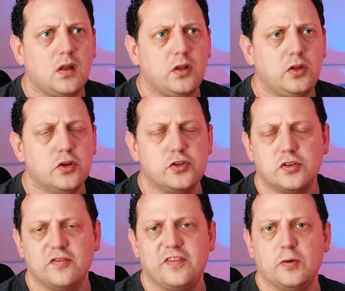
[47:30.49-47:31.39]
you
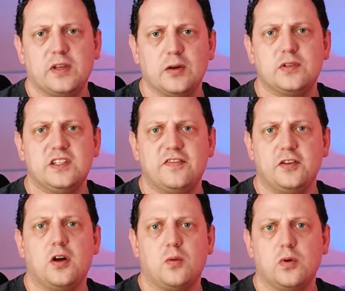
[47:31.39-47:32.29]
shouldn't feel guilty for
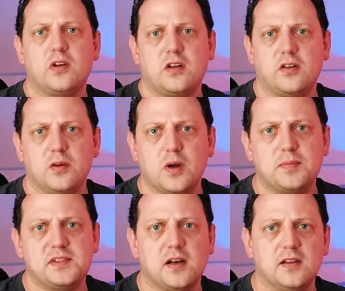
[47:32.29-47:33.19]
not working on your
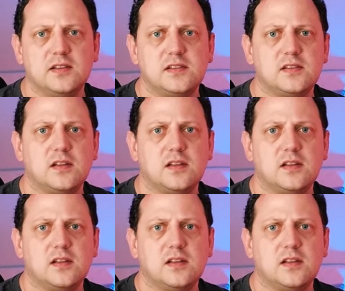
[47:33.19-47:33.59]
websites.